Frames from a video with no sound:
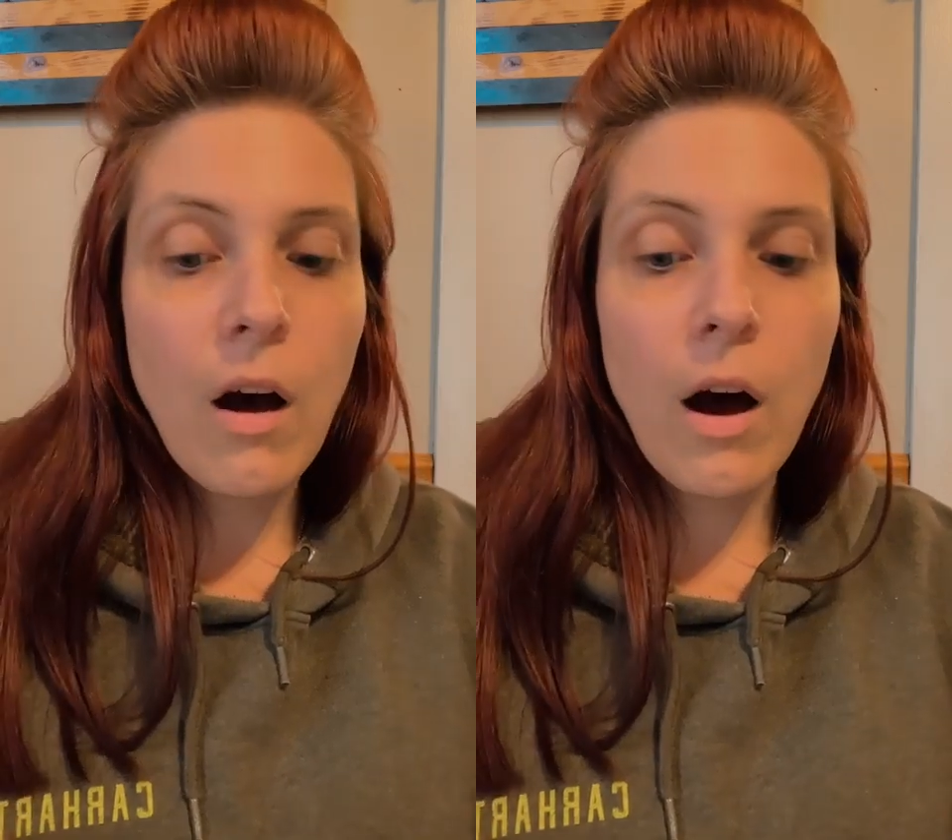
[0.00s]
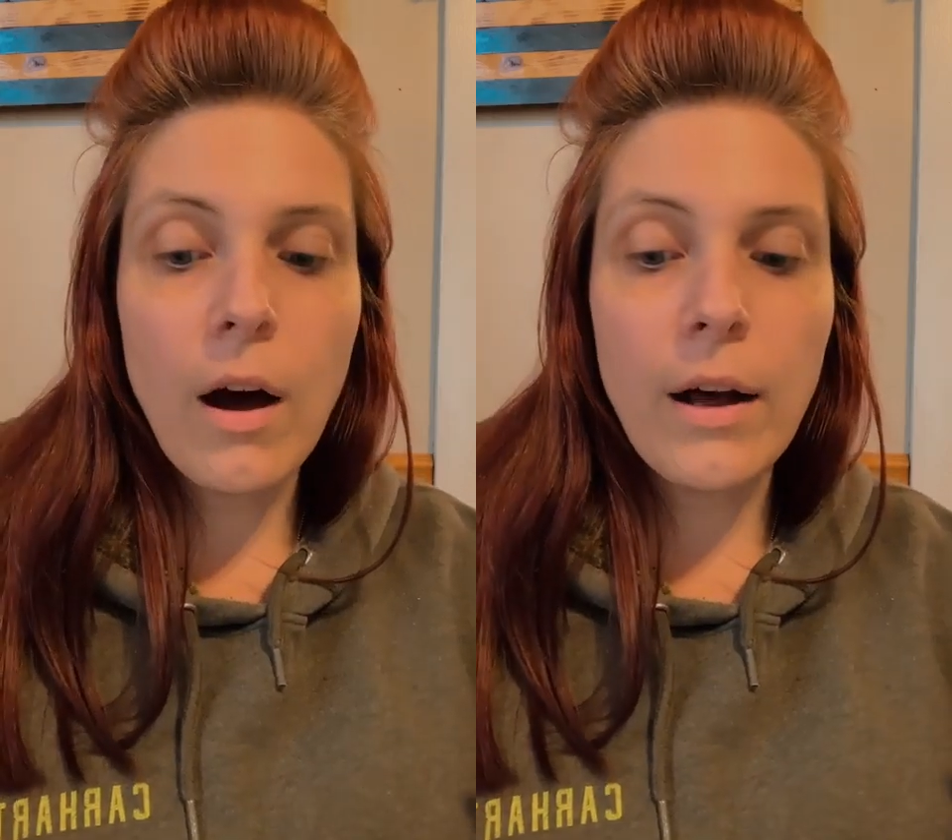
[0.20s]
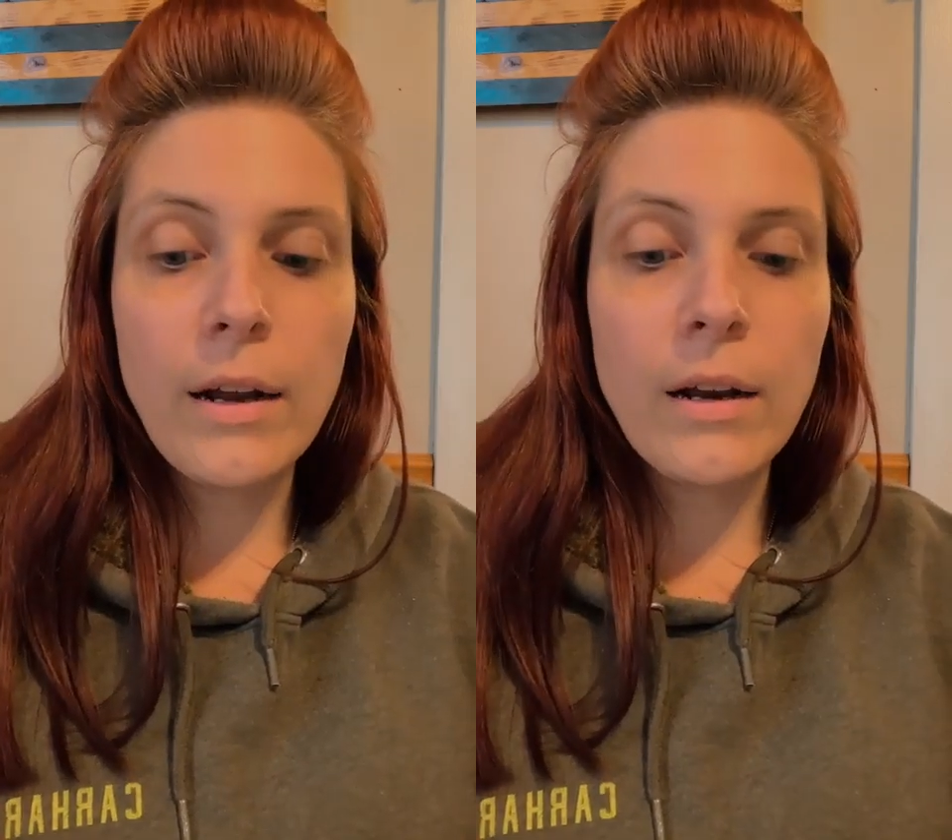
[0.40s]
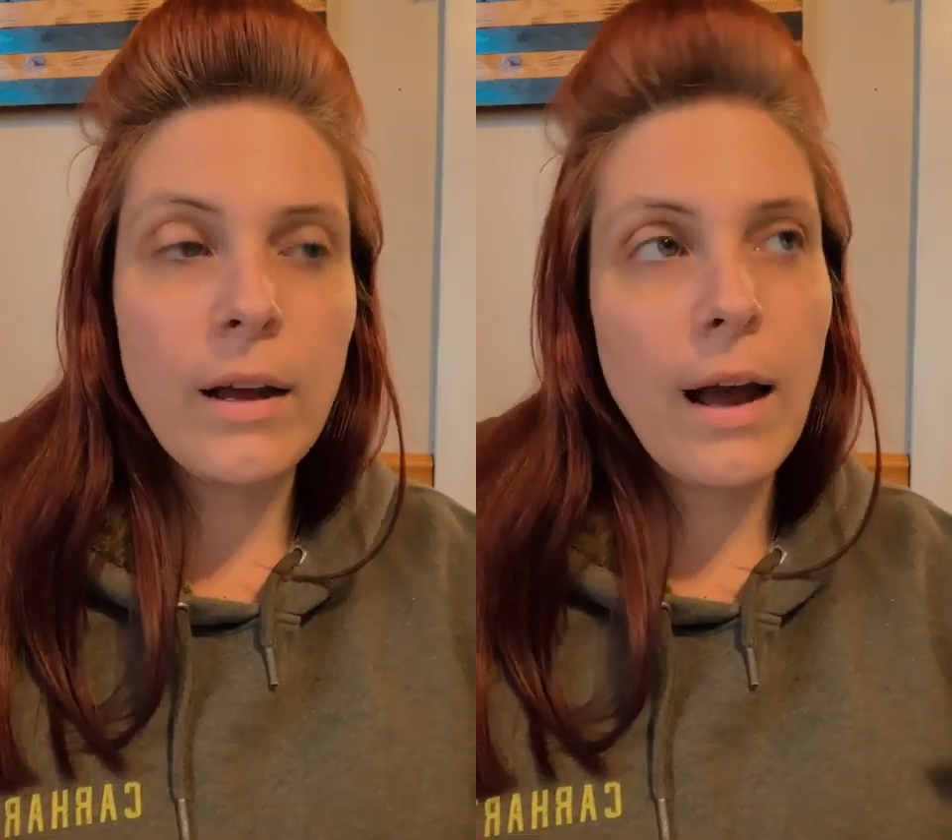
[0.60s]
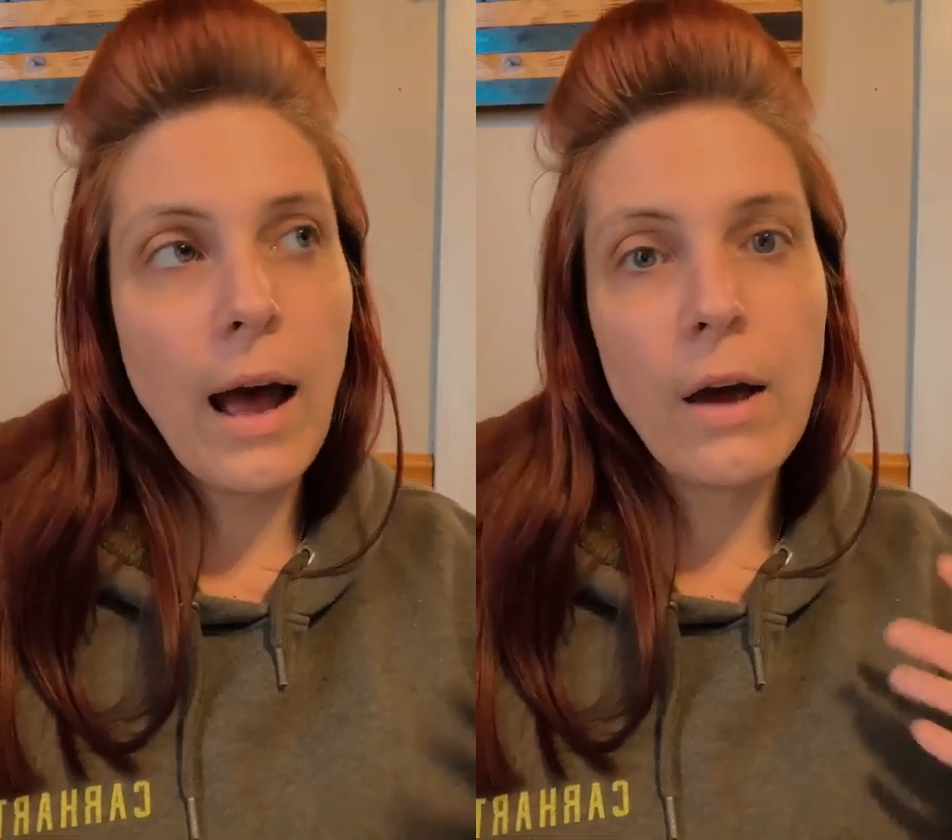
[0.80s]
on
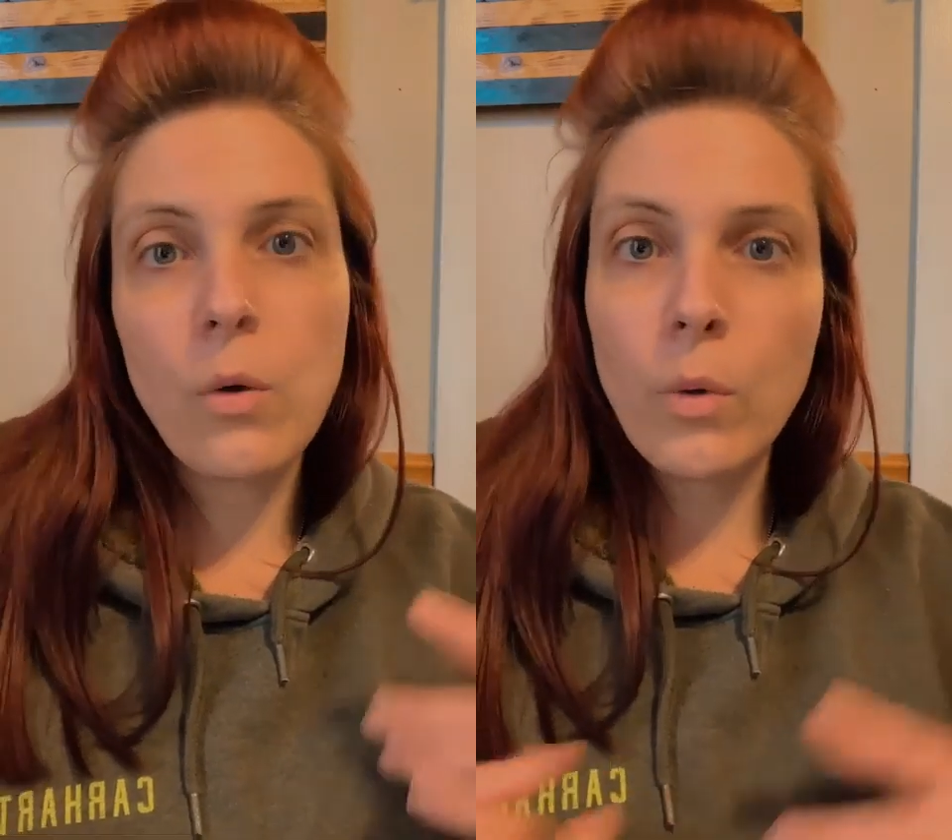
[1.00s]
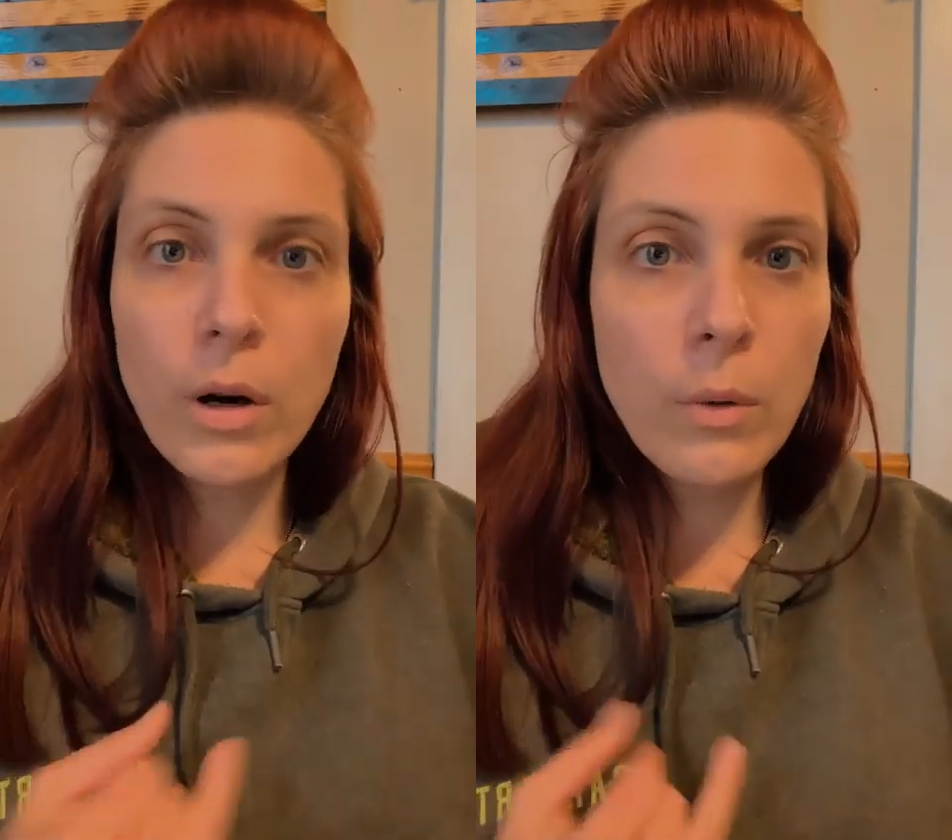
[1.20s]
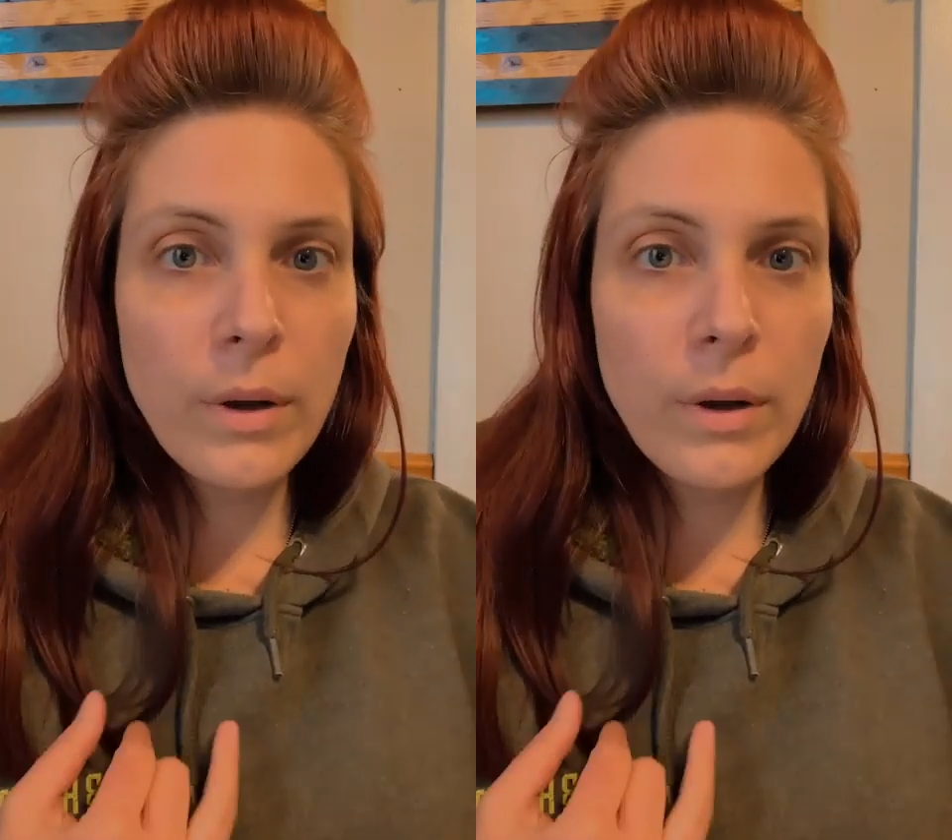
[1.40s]
how to work